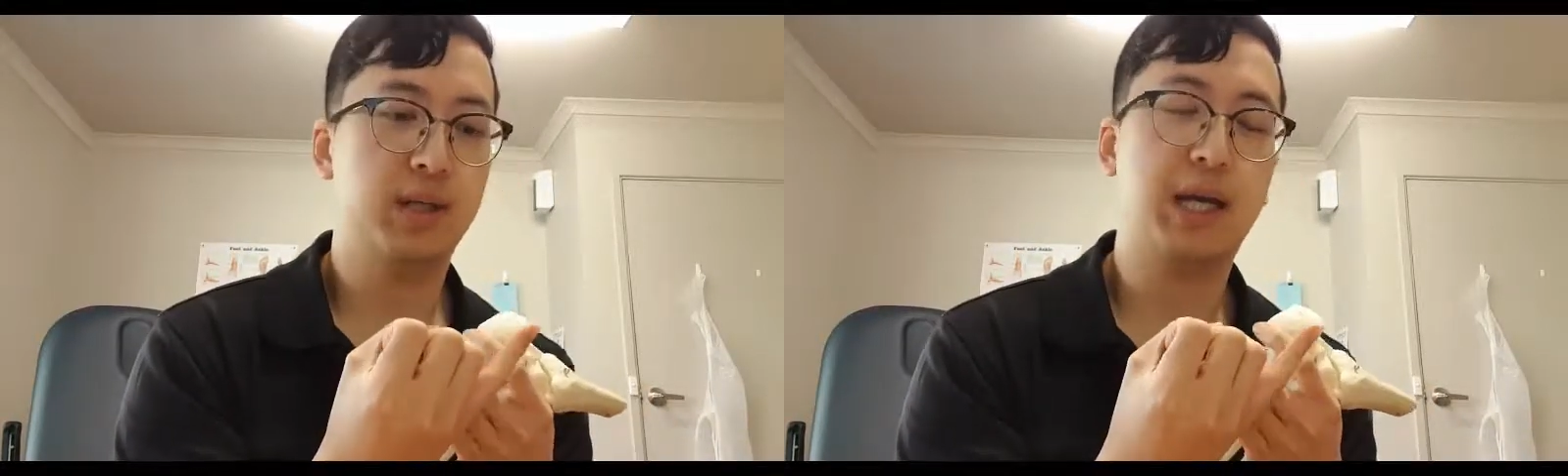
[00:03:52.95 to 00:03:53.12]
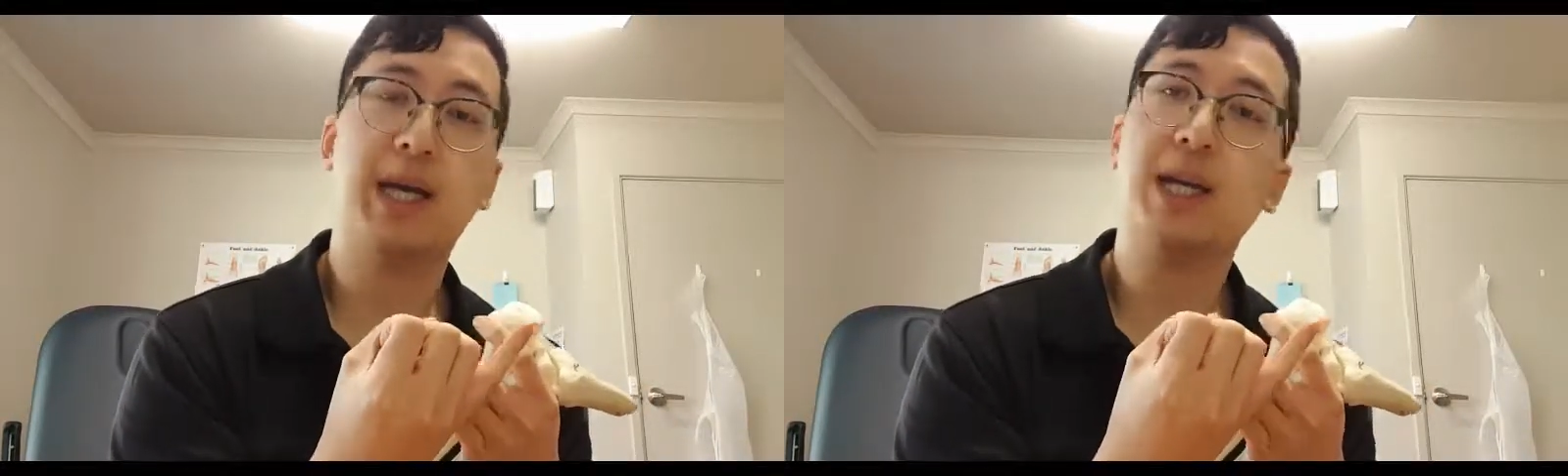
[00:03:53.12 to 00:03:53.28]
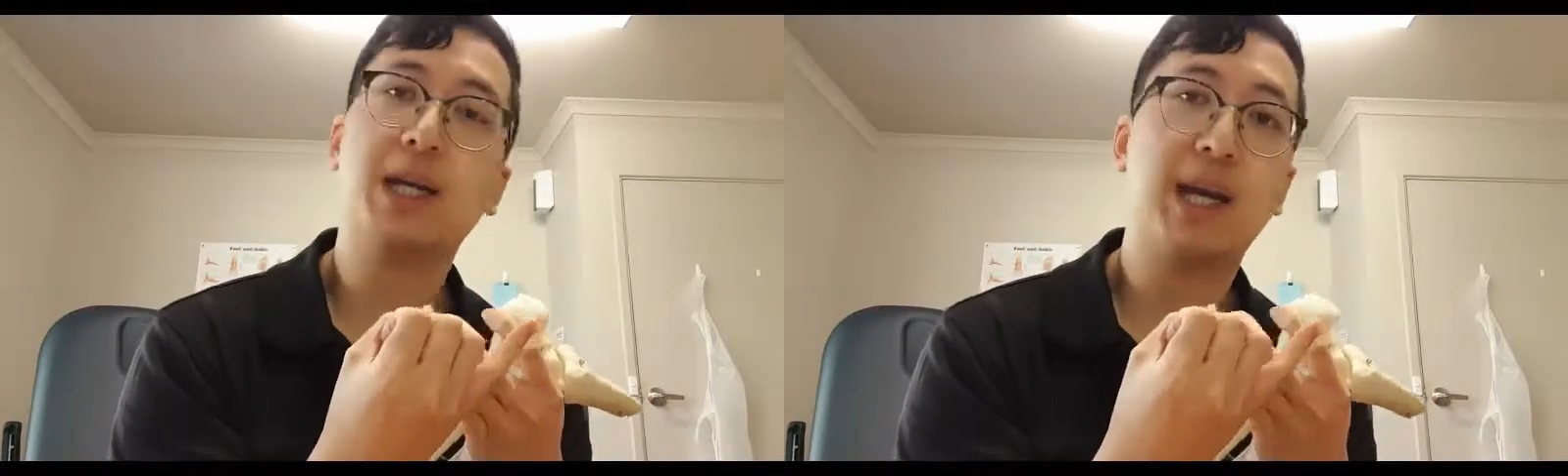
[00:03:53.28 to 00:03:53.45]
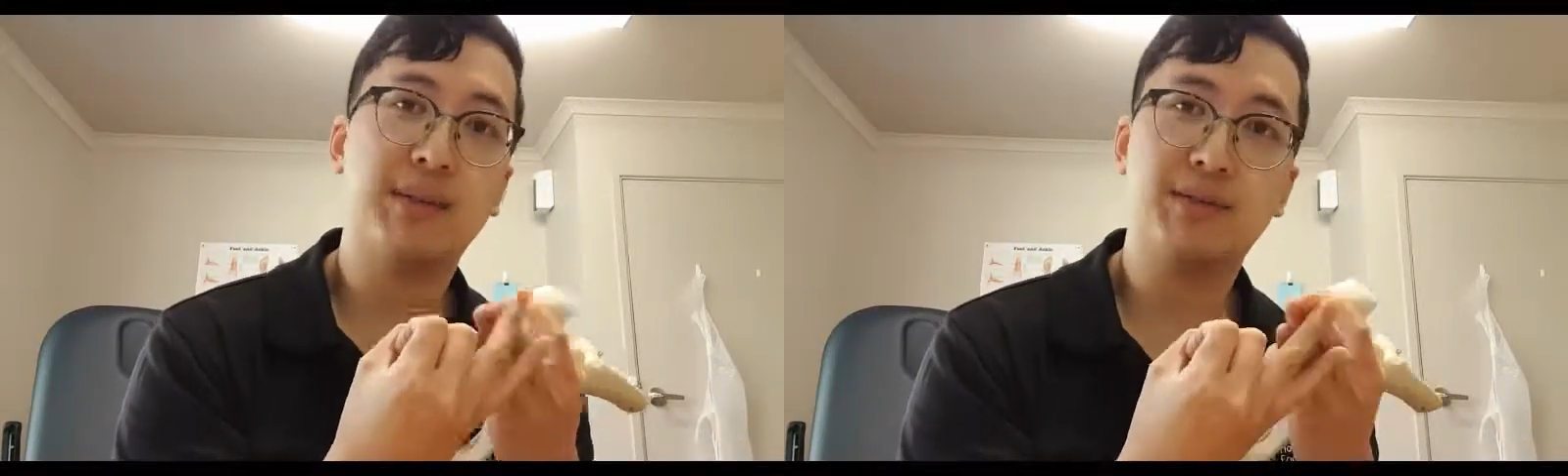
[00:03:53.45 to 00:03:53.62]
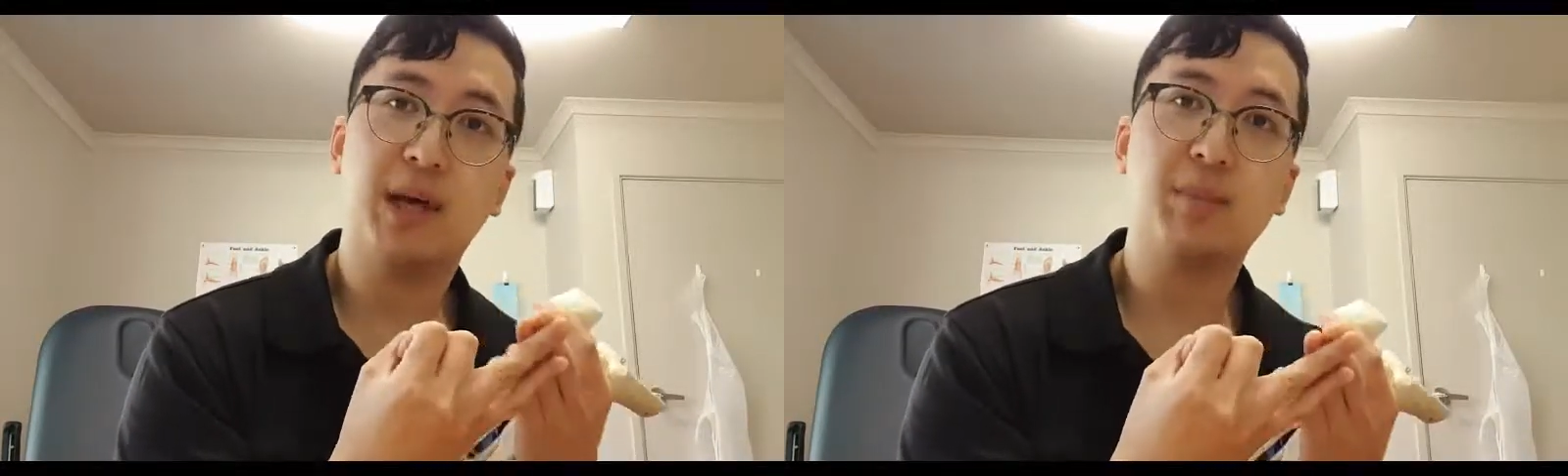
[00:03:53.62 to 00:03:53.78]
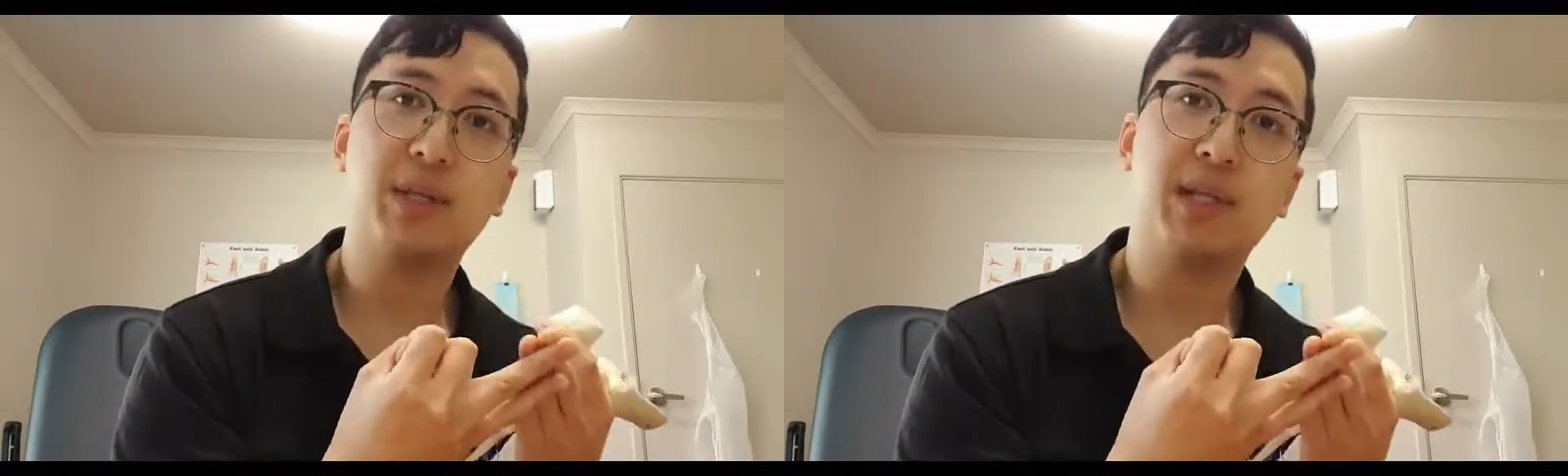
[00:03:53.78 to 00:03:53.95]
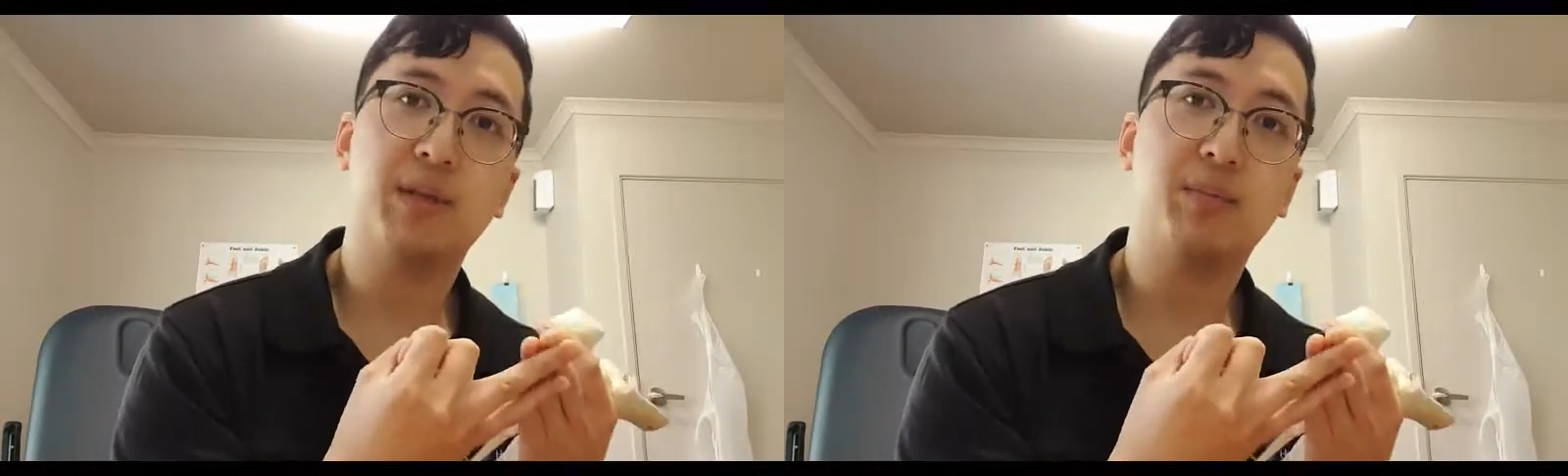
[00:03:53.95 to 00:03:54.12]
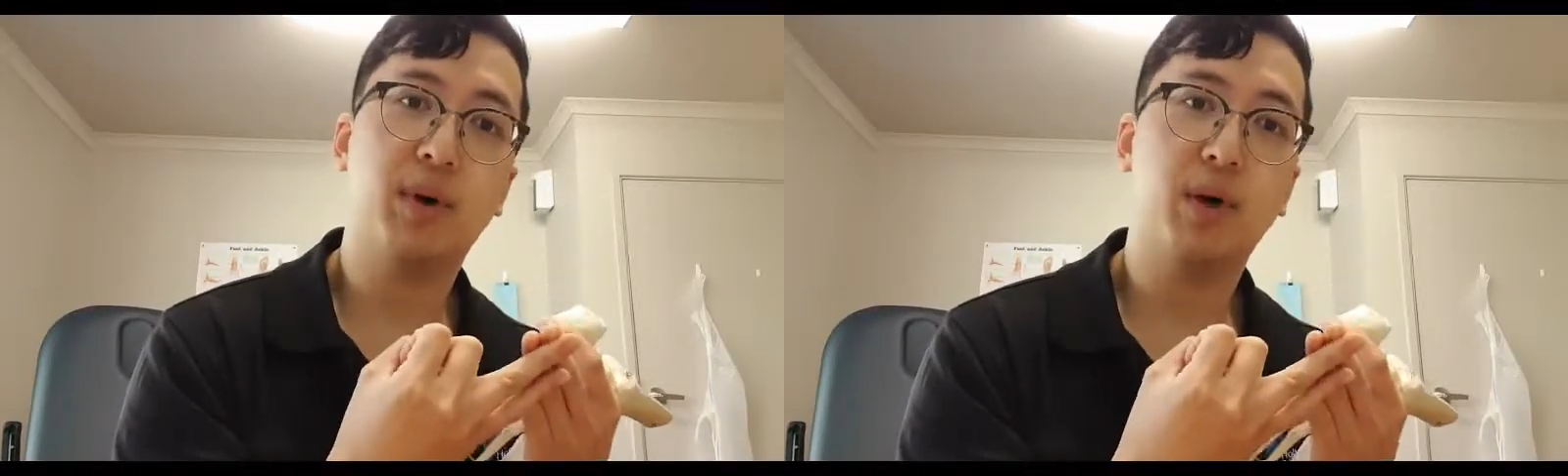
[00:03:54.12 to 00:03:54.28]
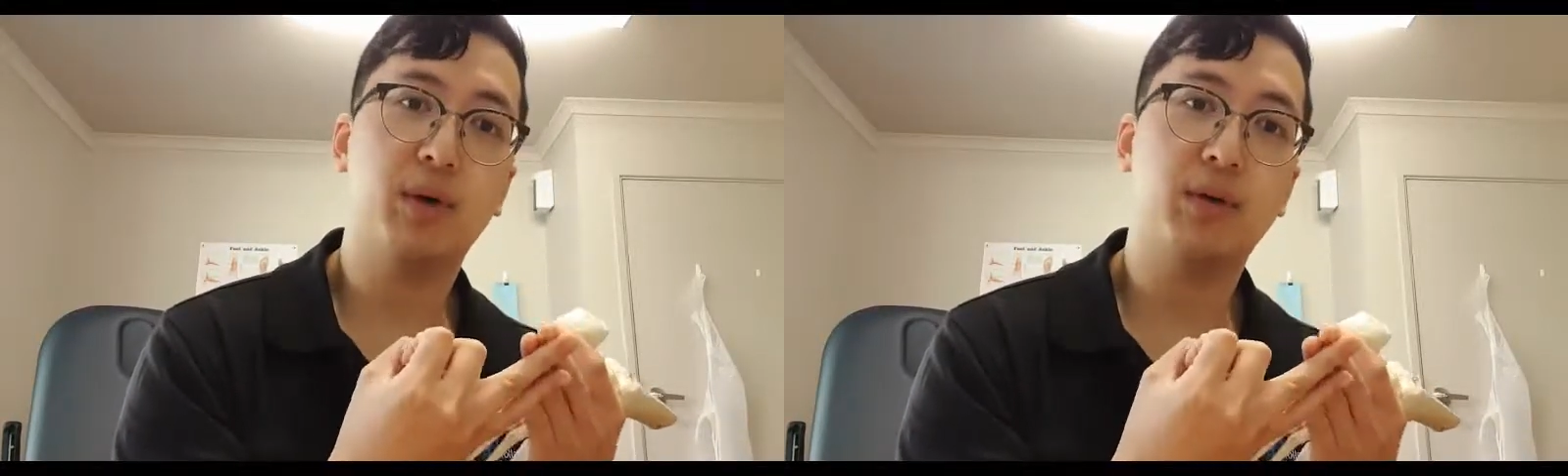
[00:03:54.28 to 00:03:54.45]
any kind of damage to the
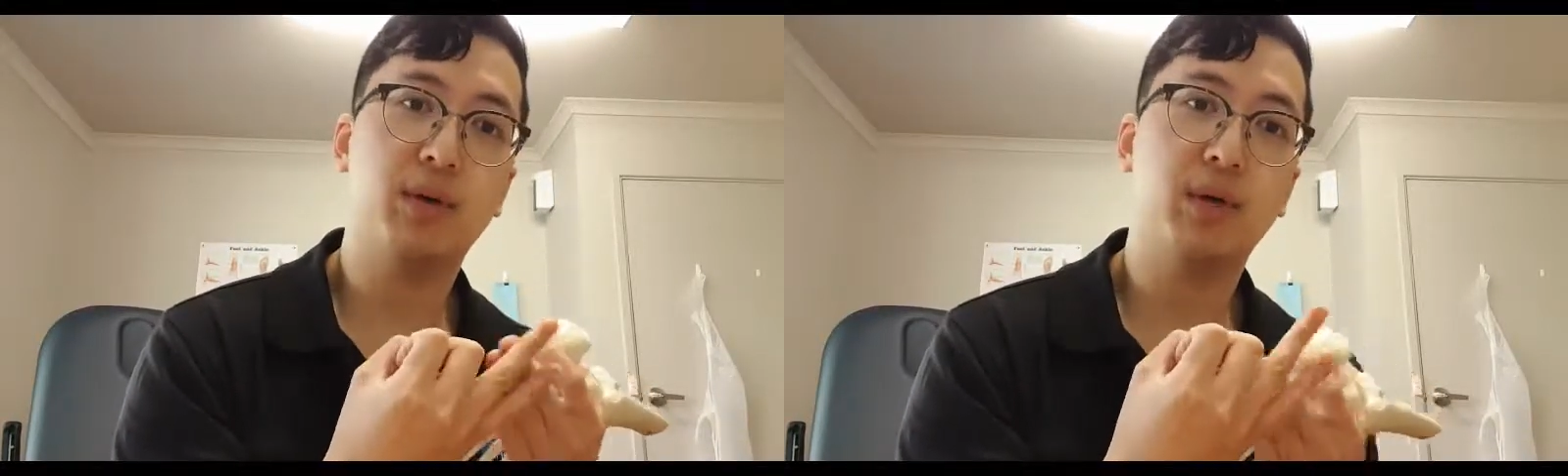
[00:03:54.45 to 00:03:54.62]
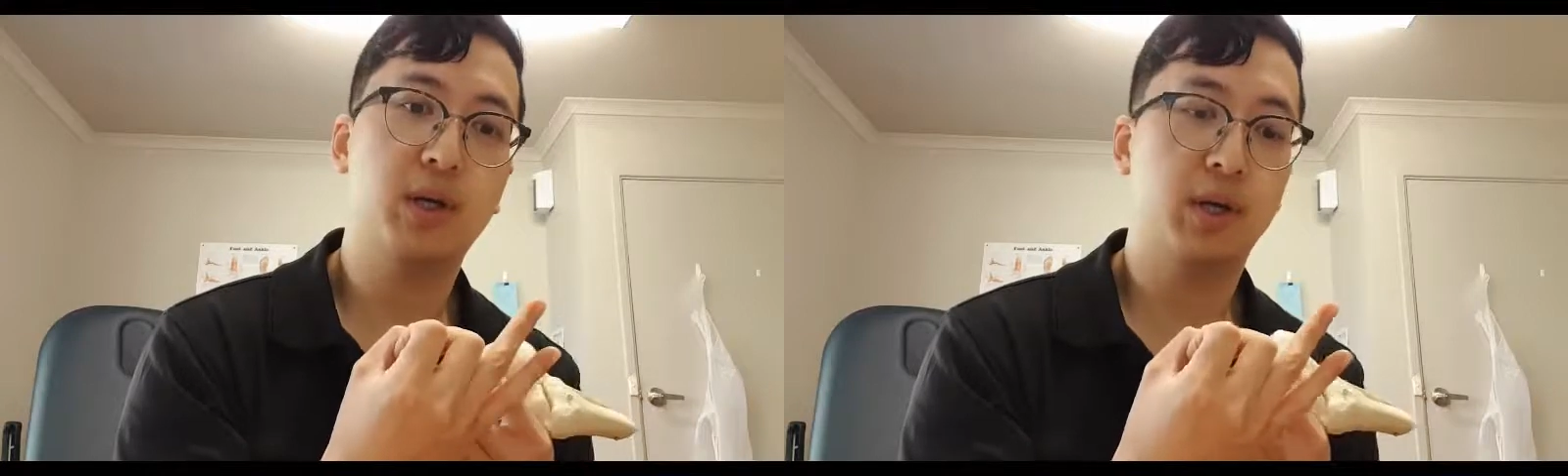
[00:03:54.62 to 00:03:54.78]
bone,